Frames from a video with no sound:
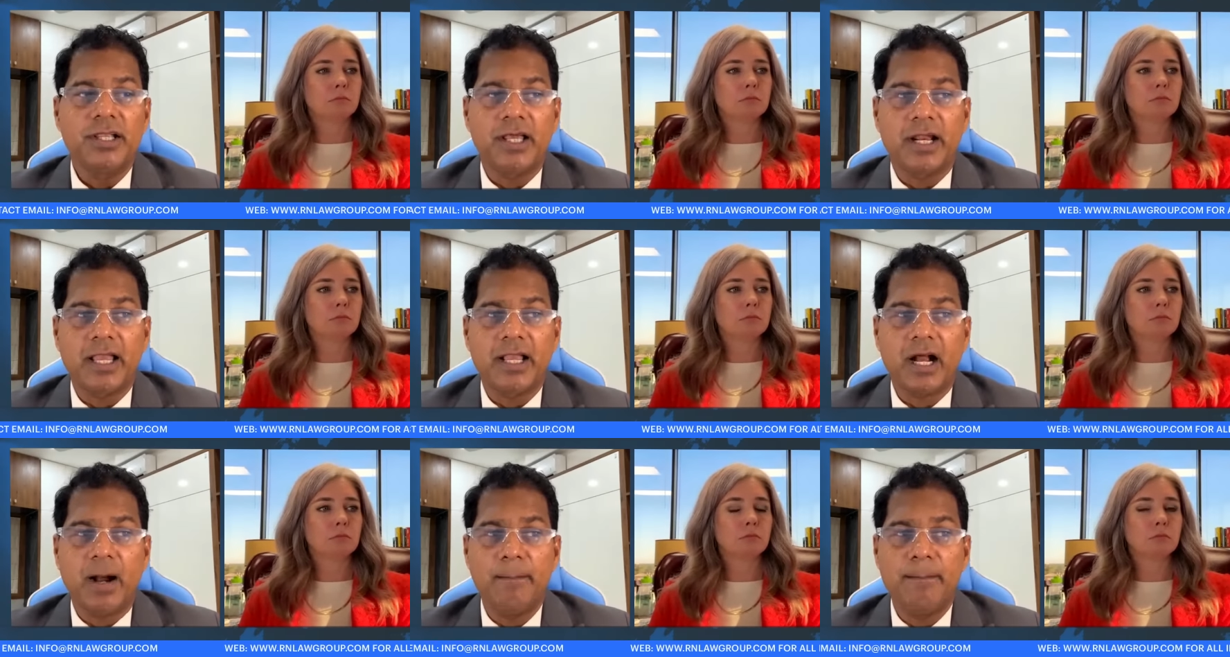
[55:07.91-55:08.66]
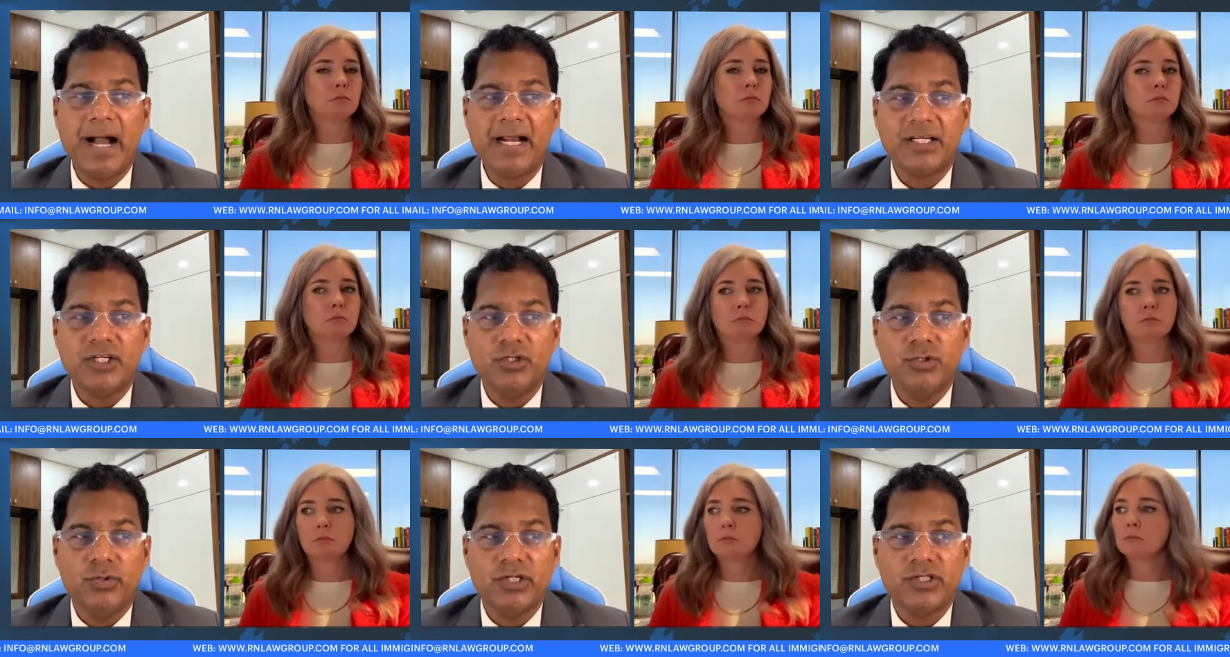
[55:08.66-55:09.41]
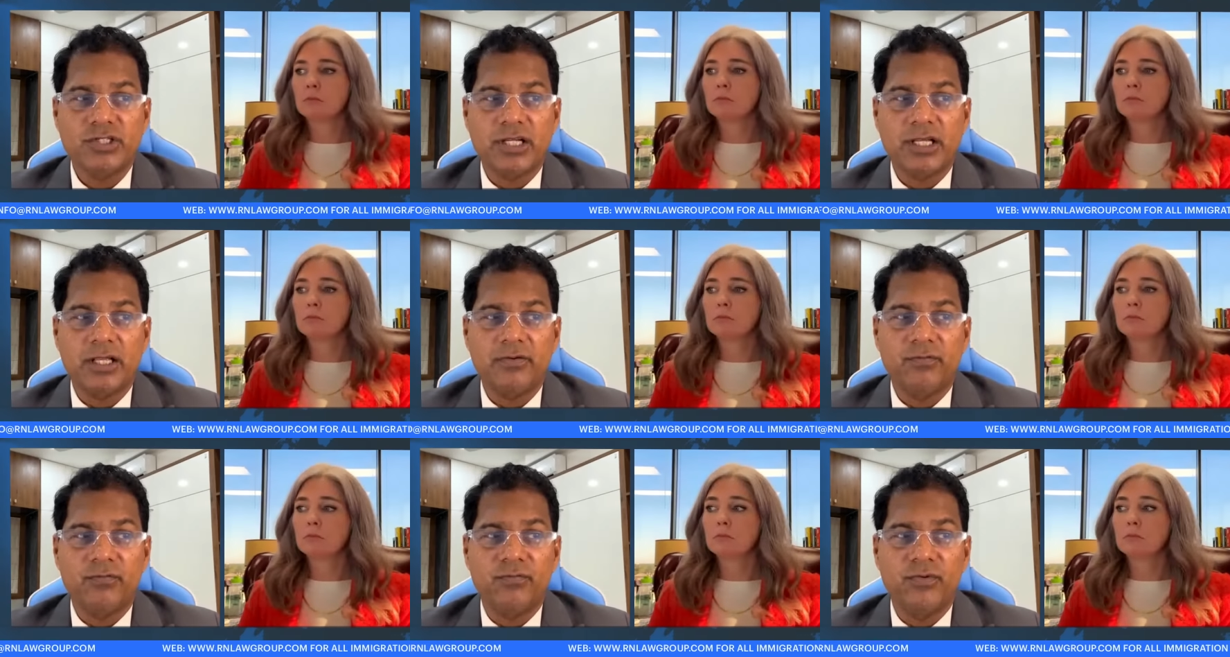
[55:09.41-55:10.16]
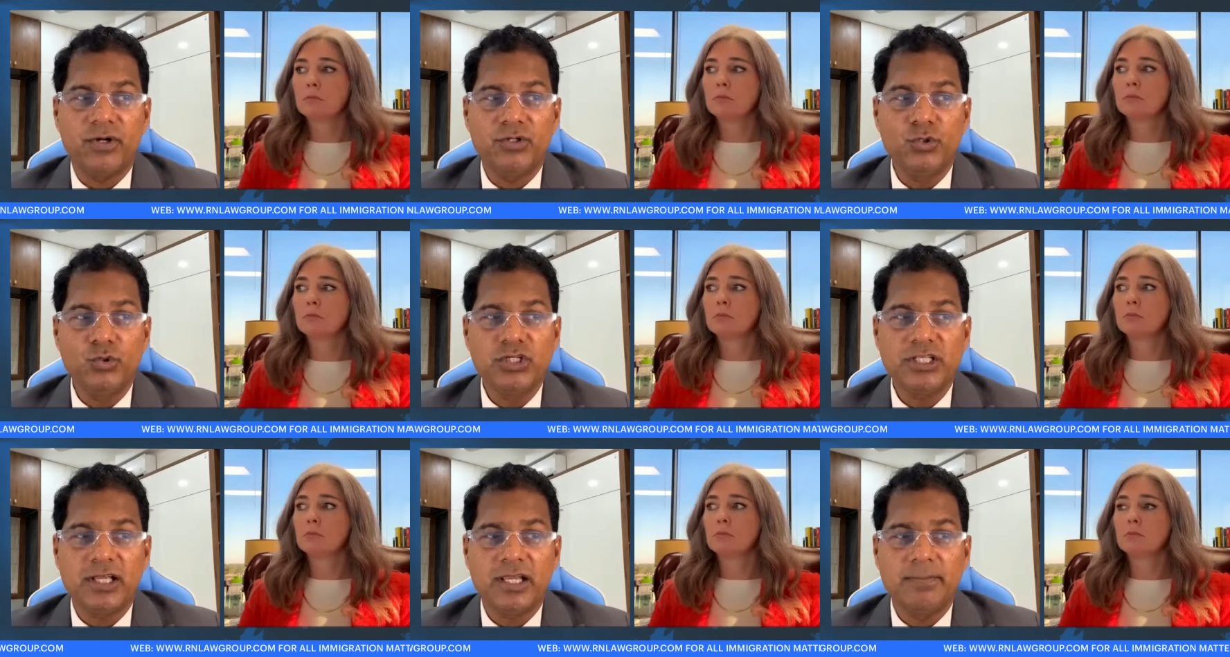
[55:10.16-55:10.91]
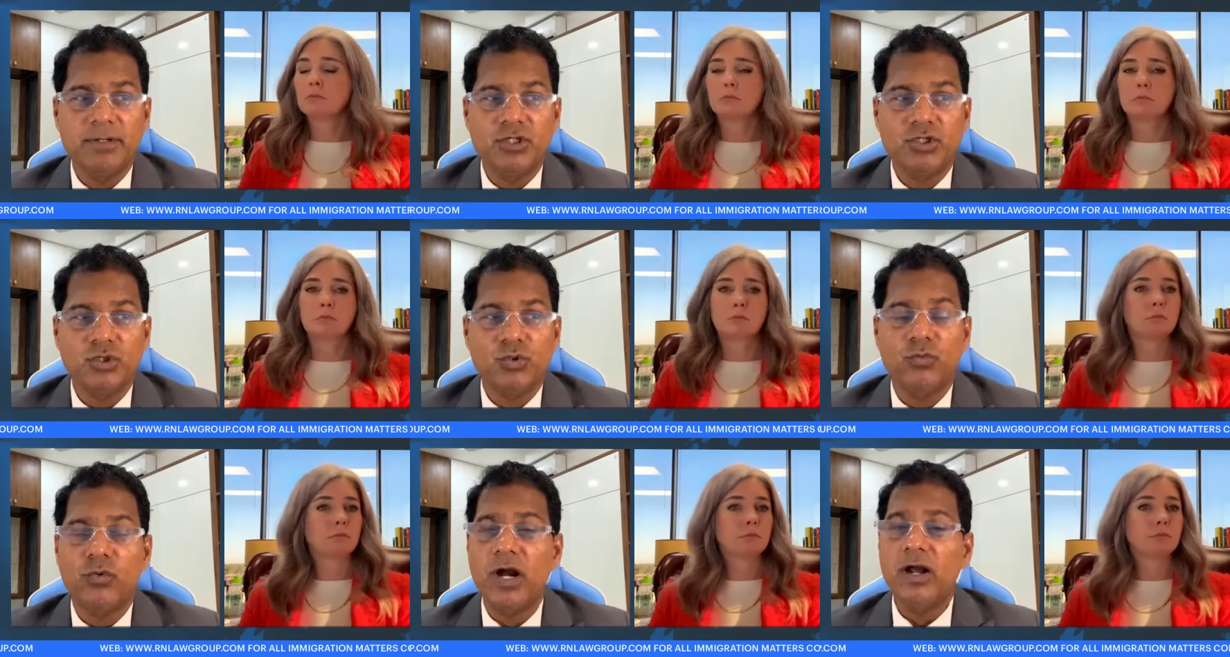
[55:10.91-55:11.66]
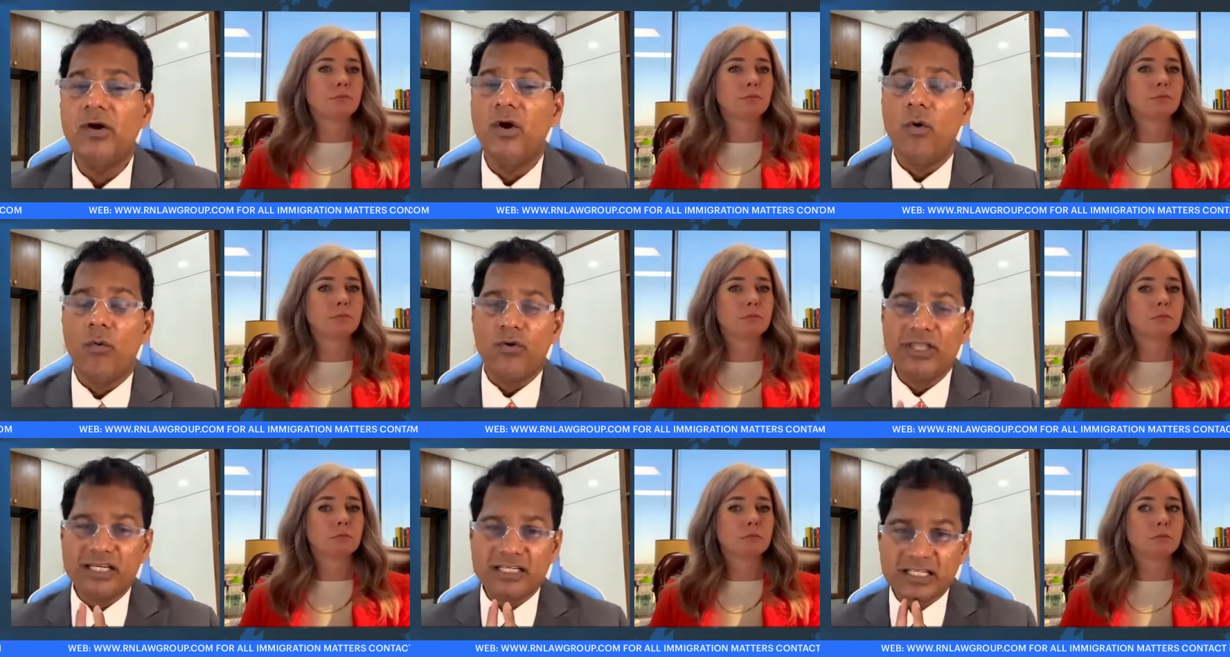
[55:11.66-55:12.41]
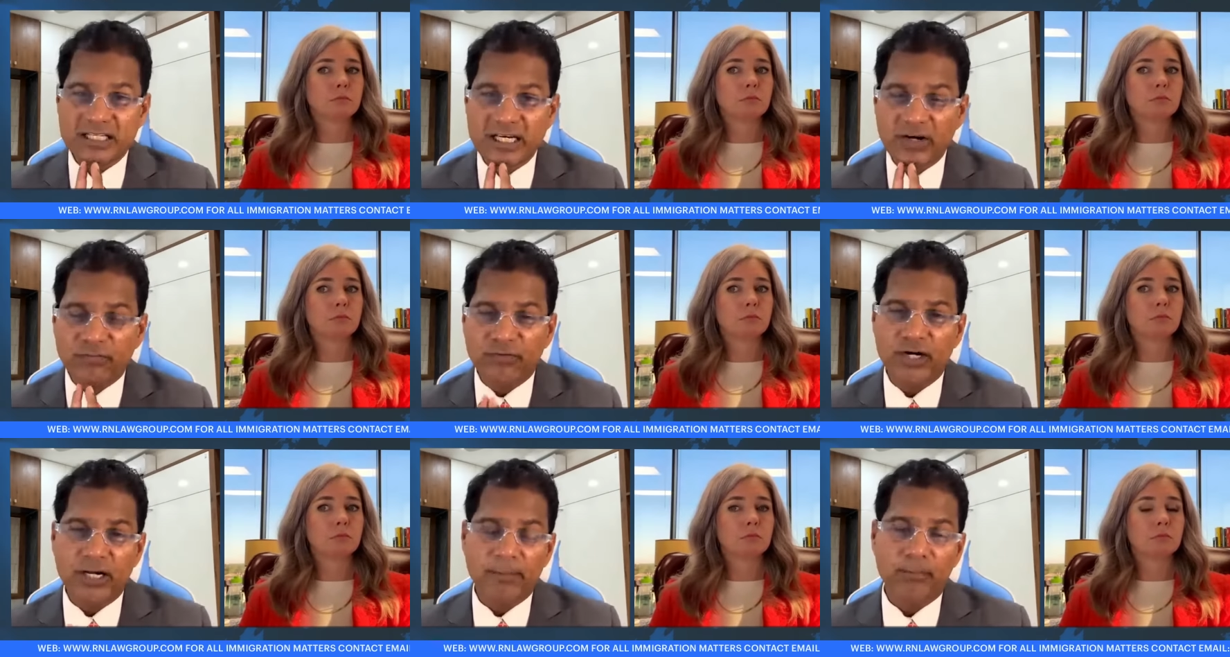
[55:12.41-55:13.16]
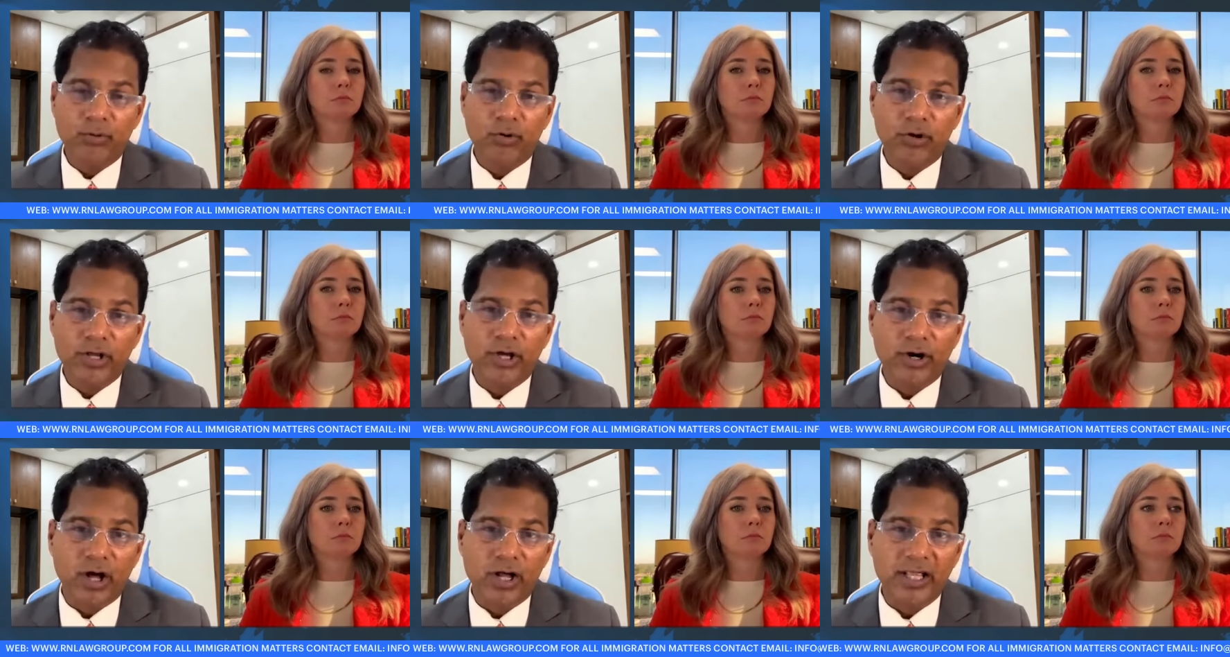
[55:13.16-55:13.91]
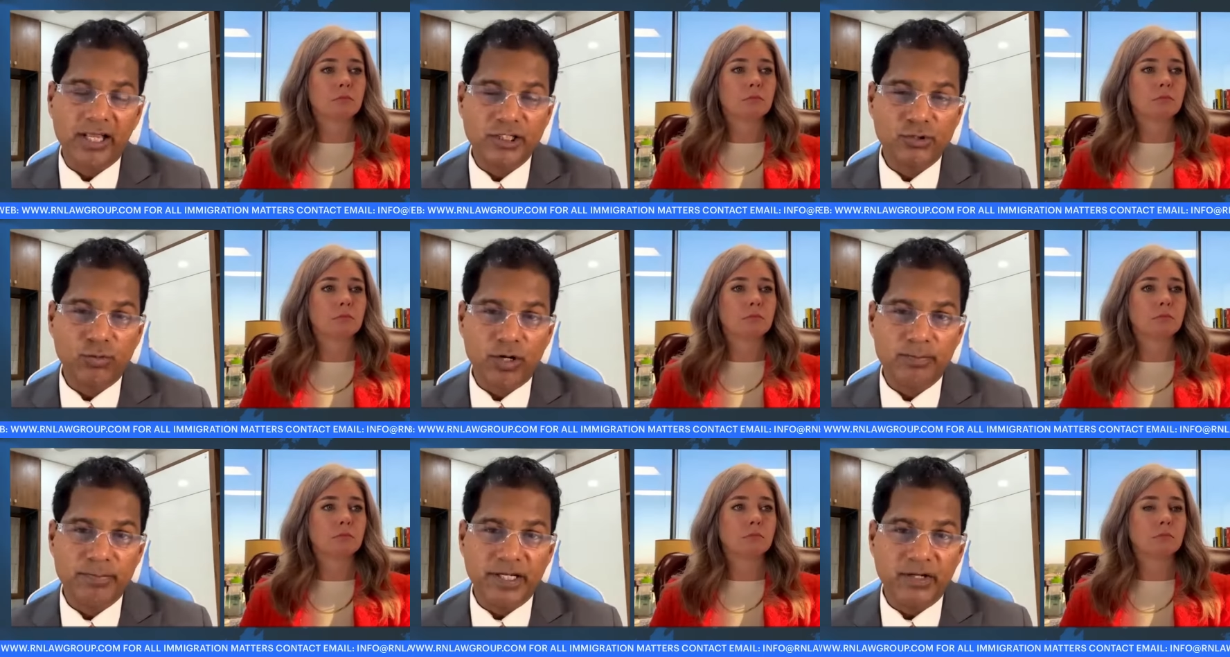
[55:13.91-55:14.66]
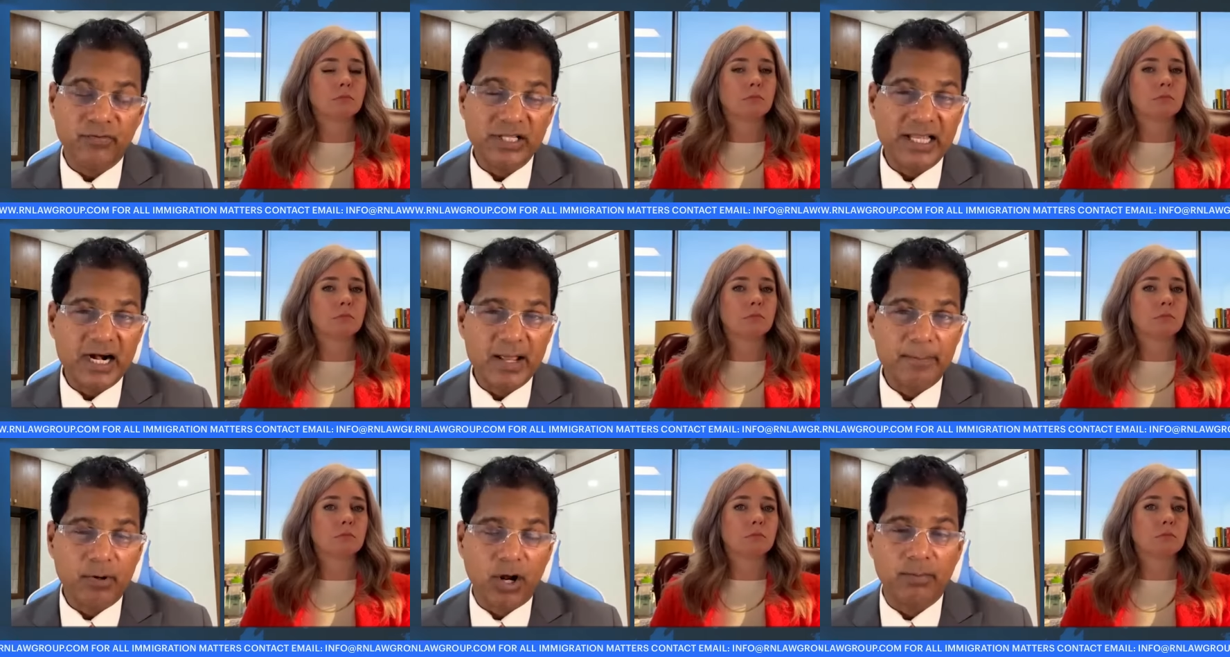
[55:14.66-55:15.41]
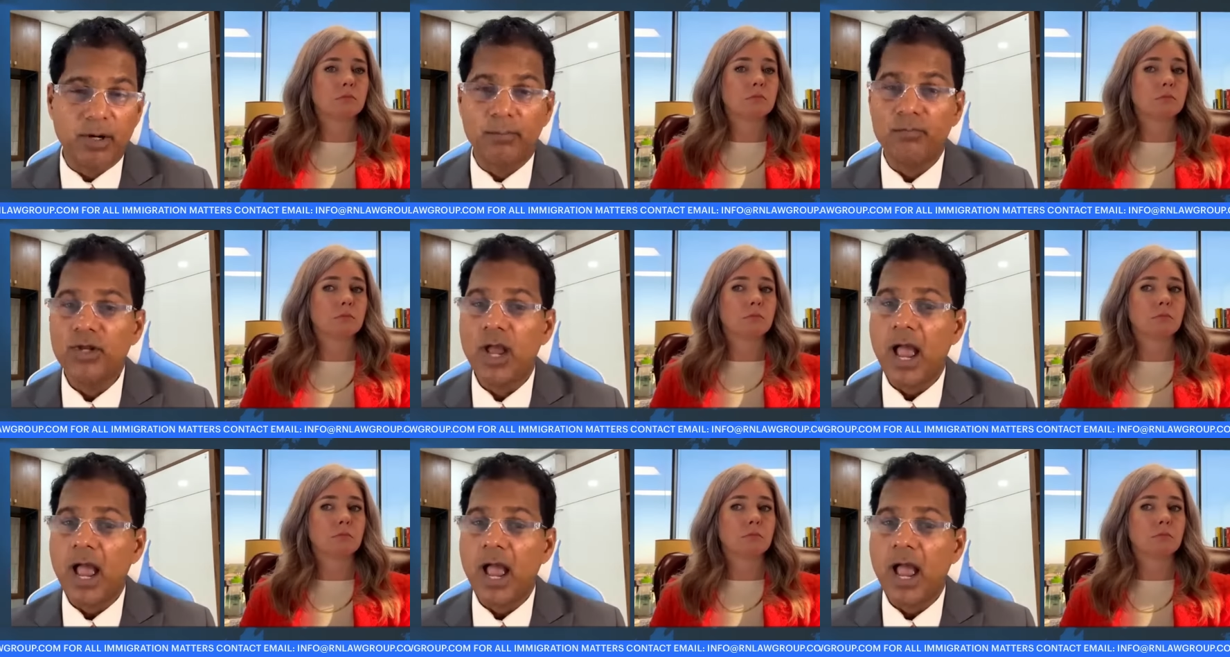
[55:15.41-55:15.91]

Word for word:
Speaker 1: can I come back to USA using the EB-2 with a different employer on H-1B? Will that be a problem?